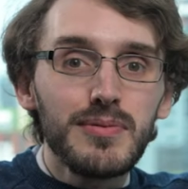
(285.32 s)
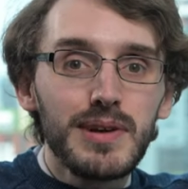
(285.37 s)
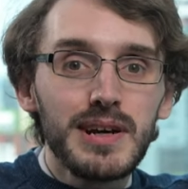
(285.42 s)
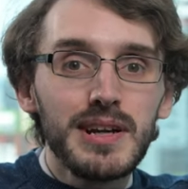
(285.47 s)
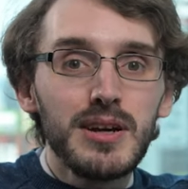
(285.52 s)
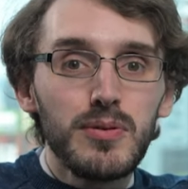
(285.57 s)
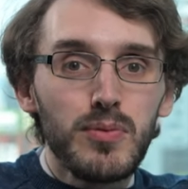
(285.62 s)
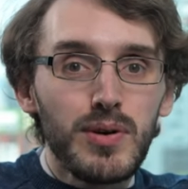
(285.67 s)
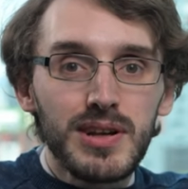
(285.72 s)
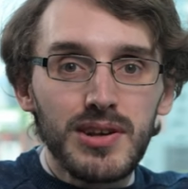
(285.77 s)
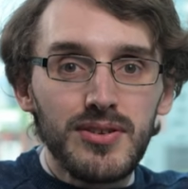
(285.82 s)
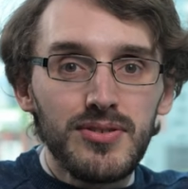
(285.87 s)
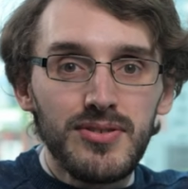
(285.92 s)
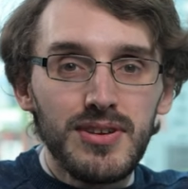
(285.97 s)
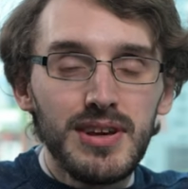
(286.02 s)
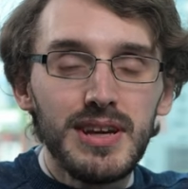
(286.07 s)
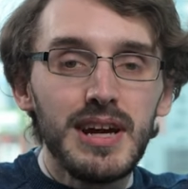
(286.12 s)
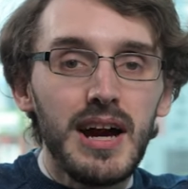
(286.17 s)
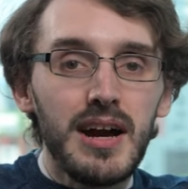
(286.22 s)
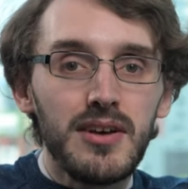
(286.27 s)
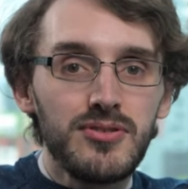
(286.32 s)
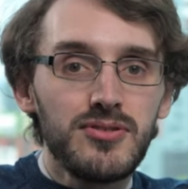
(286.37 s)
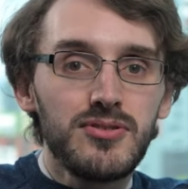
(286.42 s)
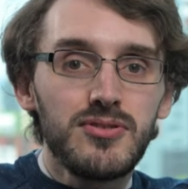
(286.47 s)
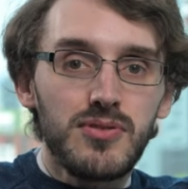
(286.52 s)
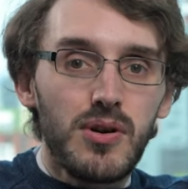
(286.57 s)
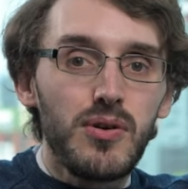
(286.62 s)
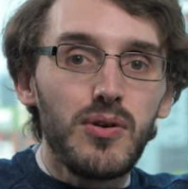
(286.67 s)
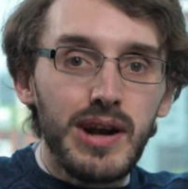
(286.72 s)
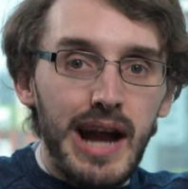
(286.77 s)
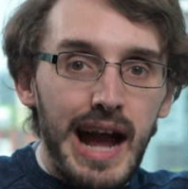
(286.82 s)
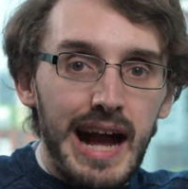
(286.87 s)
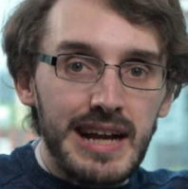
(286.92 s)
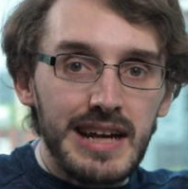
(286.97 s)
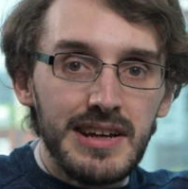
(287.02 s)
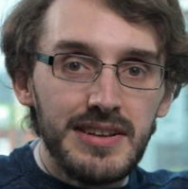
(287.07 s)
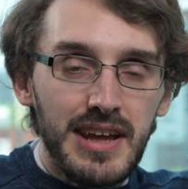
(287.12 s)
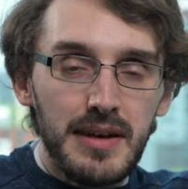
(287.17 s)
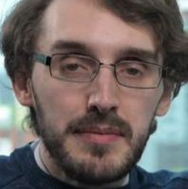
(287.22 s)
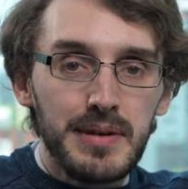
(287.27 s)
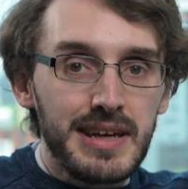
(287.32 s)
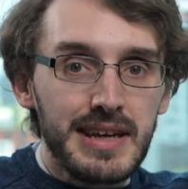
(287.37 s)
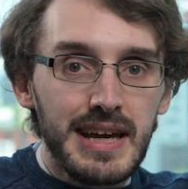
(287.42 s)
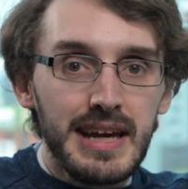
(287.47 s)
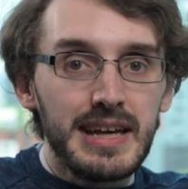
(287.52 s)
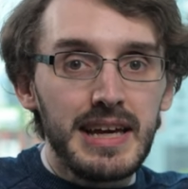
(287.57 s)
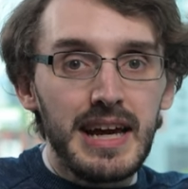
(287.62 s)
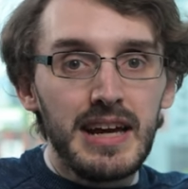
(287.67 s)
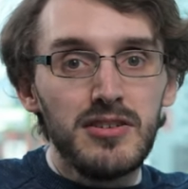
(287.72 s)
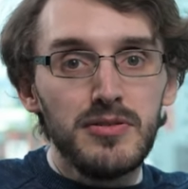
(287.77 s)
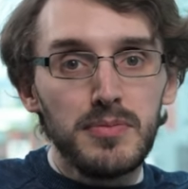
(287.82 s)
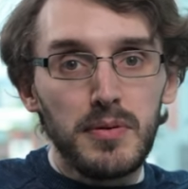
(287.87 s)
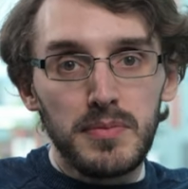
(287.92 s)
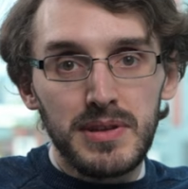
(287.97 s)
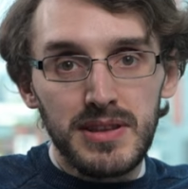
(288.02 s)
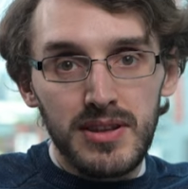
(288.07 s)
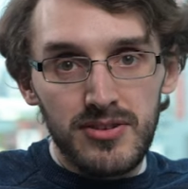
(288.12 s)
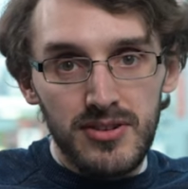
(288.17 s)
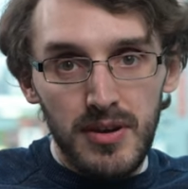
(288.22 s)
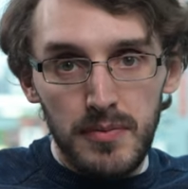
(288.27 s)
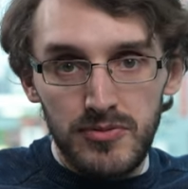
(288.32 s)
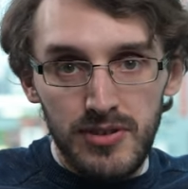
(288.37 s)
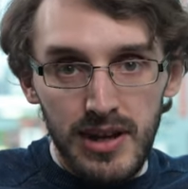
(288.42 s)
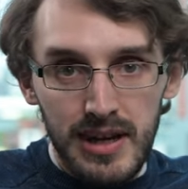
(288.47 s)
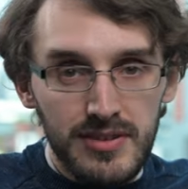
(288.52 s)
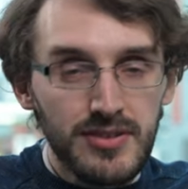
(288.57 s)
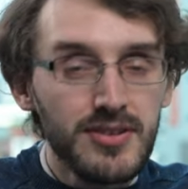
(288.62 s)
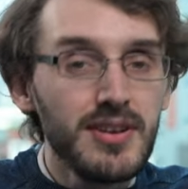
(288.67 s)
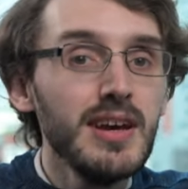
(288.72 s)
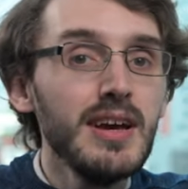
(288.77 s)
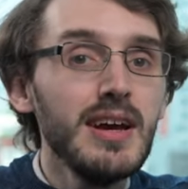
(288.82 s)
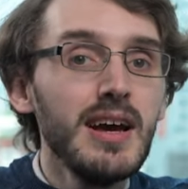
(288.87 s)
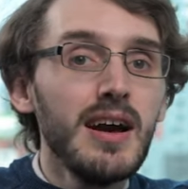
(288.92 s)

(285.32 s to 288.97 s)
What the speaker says: really want to see a strong academic engagement with the subject.